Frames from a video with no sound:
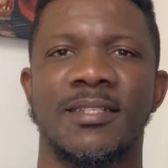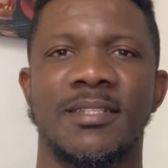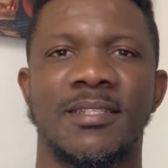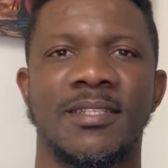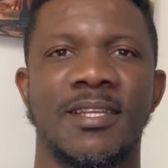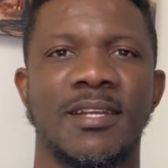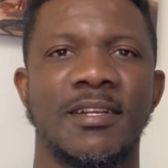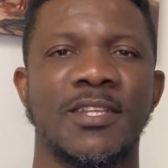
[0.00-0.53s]

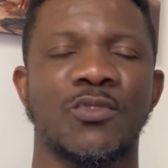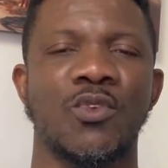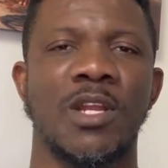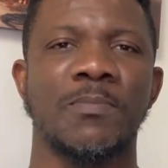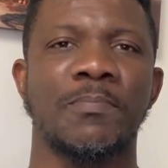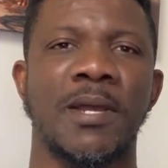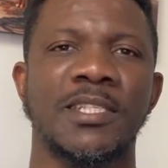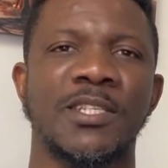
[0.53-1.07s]
There is
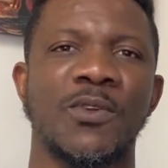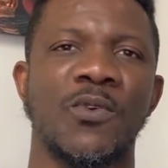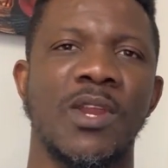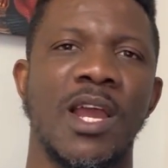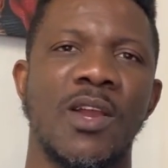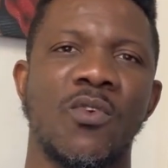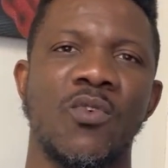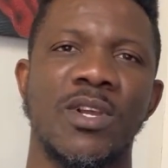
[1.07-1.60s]
one
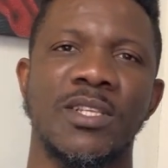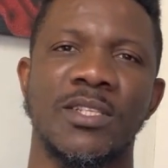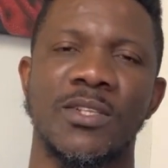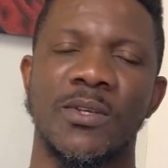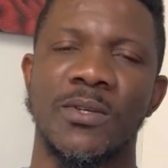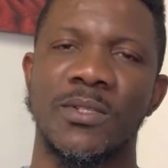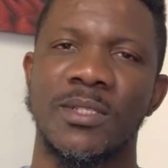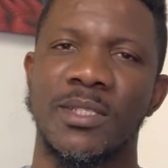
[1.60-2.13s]
particular
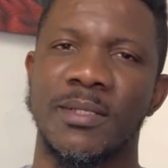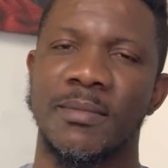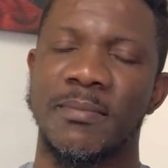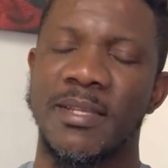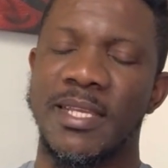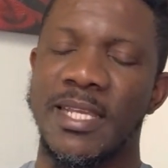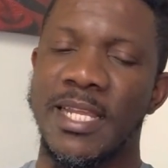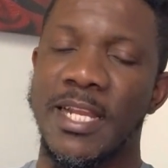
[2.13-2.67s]
question
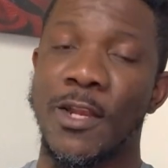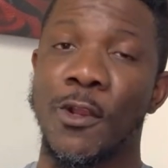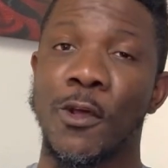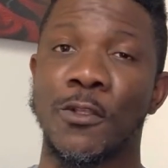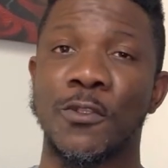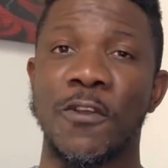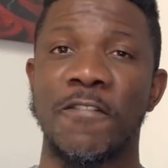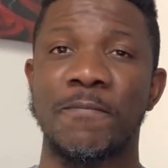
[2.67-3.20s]
a
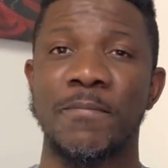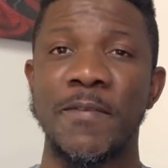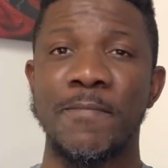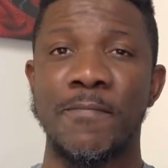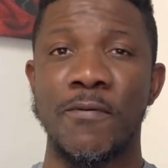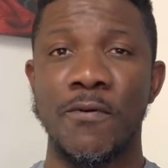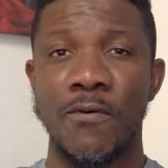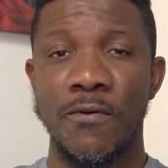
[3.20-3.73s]
lot of
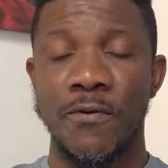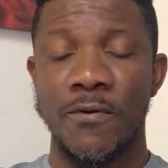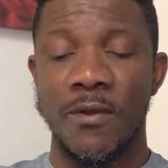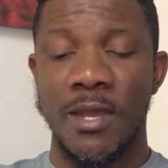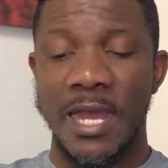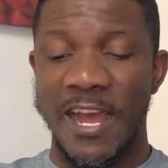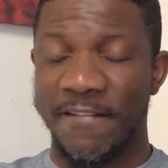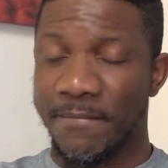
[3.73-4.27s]
people
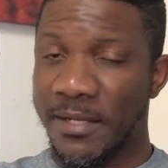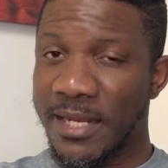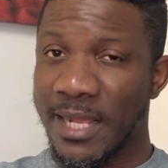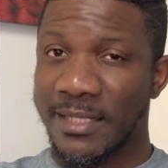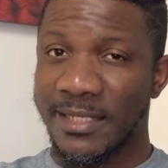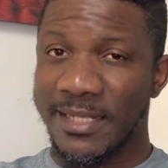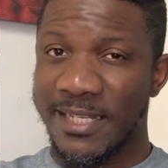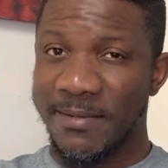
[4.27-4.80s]
have been
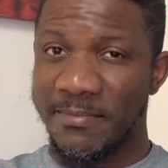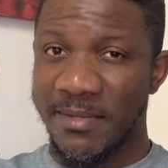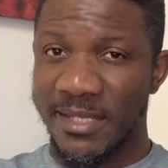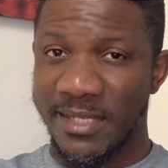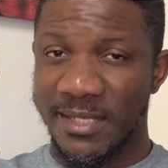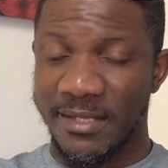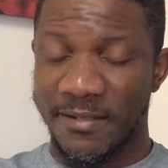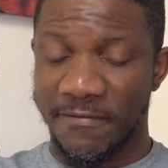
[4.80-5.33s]
asking
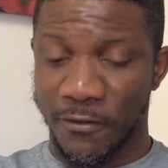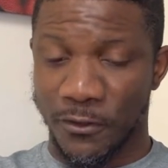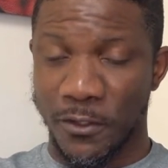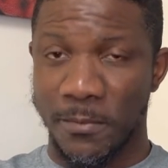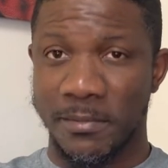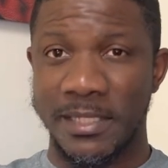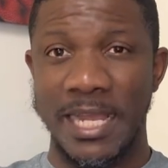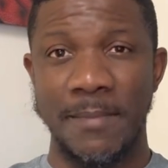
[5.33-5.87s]
me for
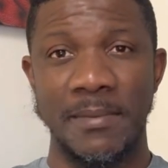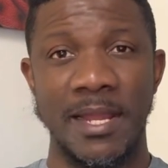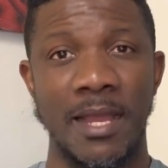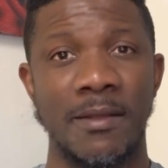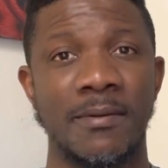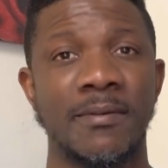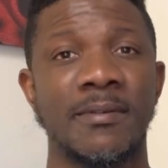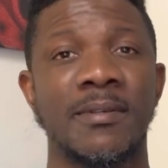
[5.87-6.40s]
some time
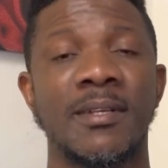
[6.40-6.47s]
now.